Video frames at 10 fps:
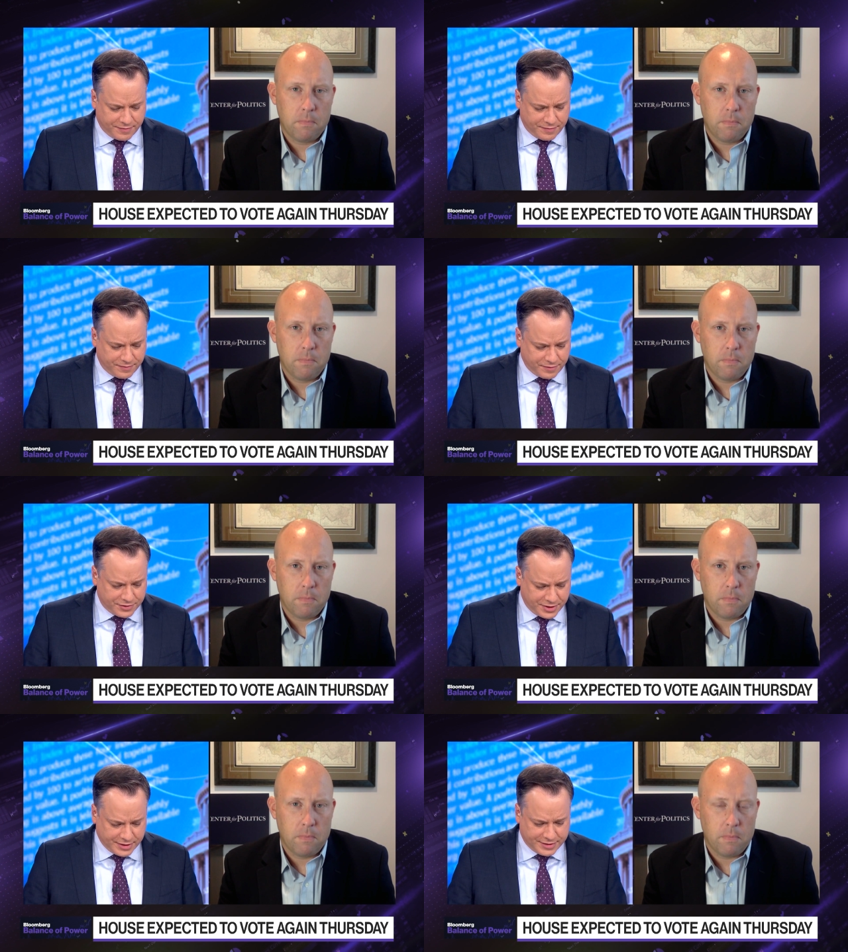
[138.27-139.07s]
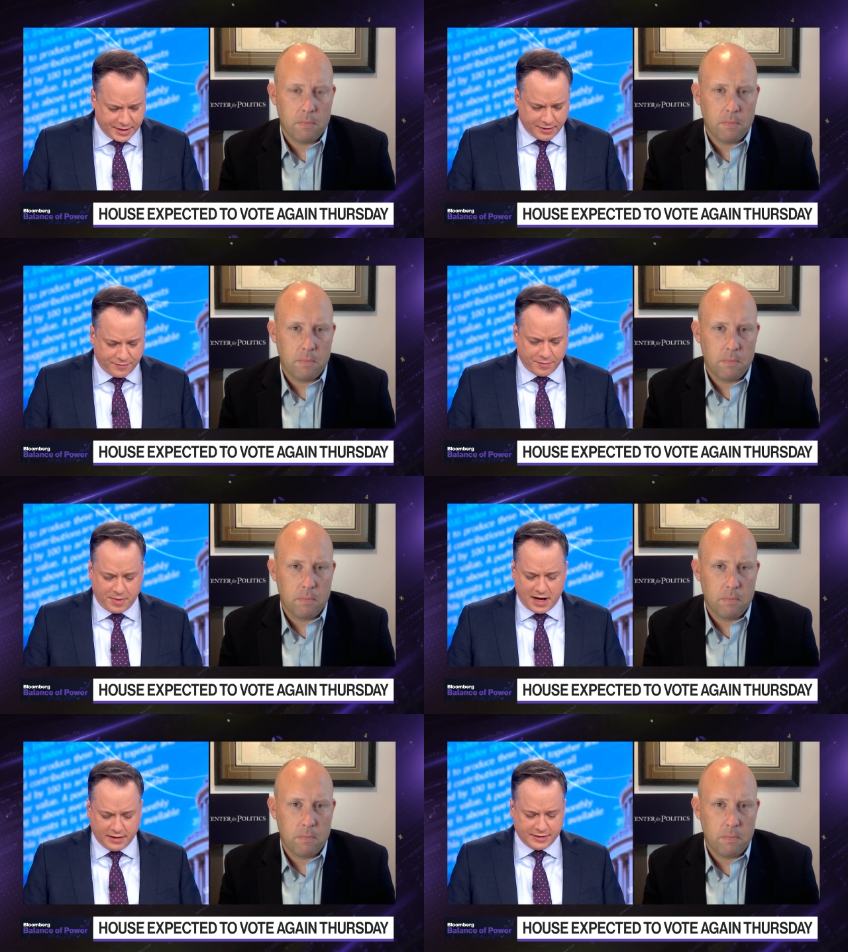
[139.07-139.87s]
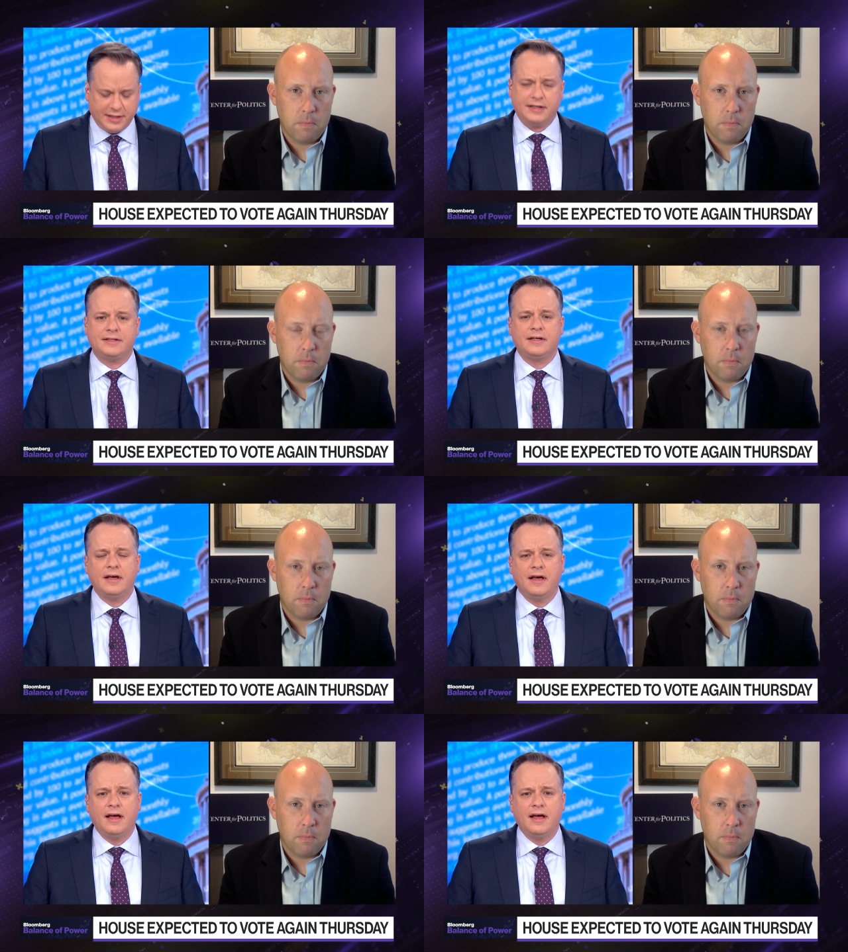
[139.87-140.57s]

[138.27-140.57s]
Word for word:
Speaker 1: of Virginia Center for Politics.